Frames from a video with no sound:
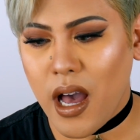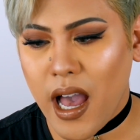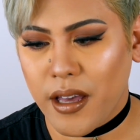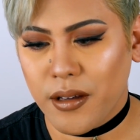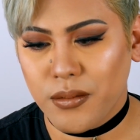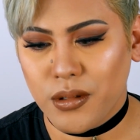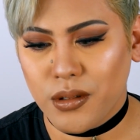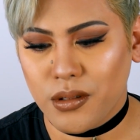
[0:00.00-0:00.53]

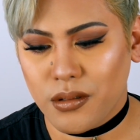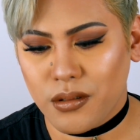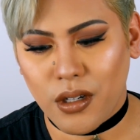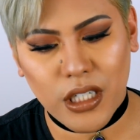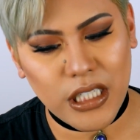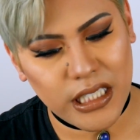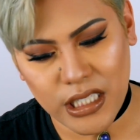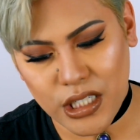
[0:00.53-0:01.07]
I will
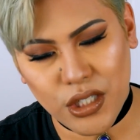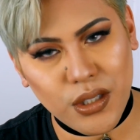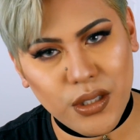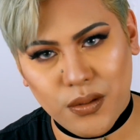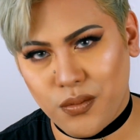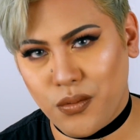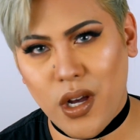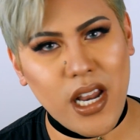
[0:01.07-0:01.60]
honestly
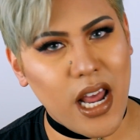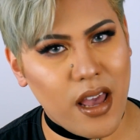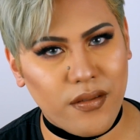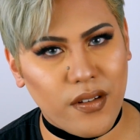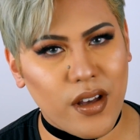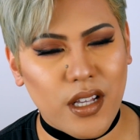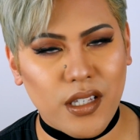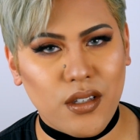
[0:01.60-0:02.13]
use
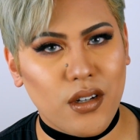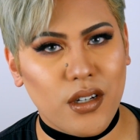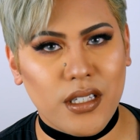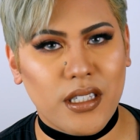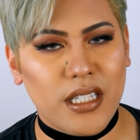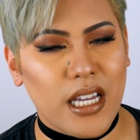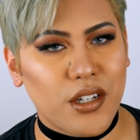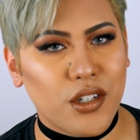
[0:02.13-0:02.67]
whatever as long
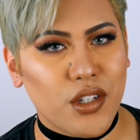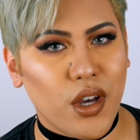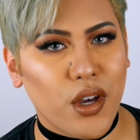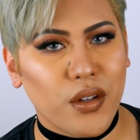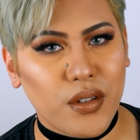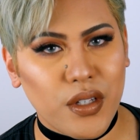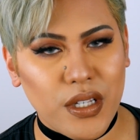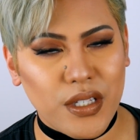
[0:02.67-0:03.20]
as the
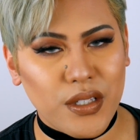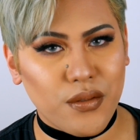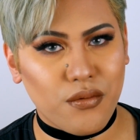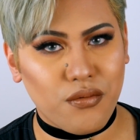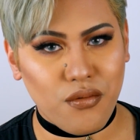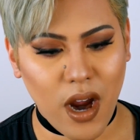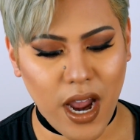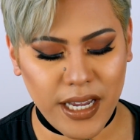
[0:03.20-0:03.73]
undertone is
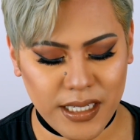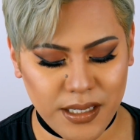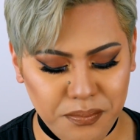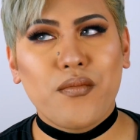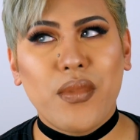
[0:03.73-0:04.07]
right.